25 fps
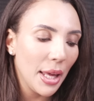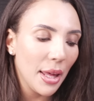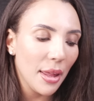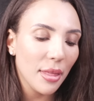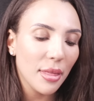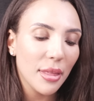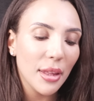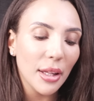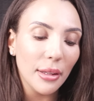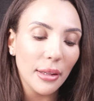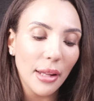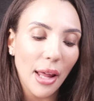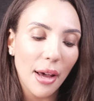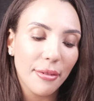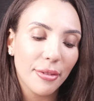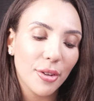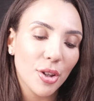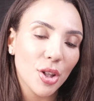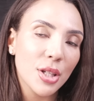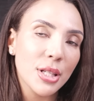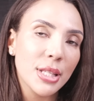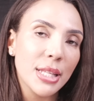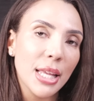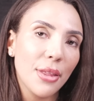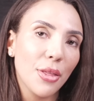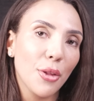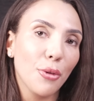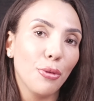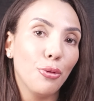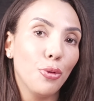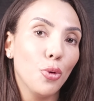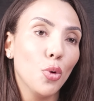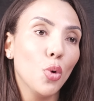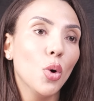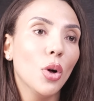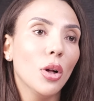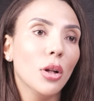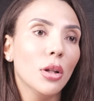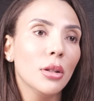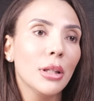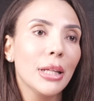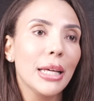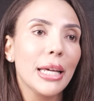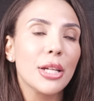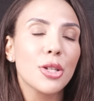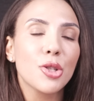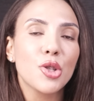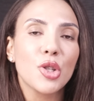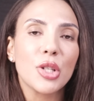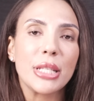the Lovers, and the Fool.
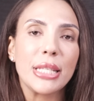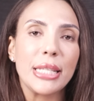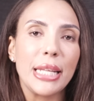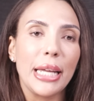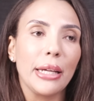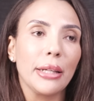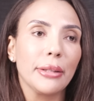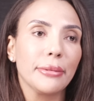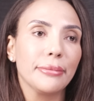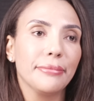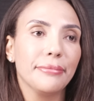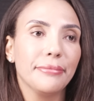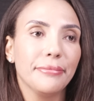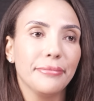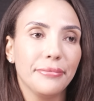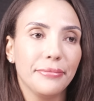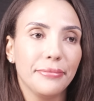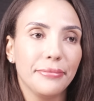Interesting.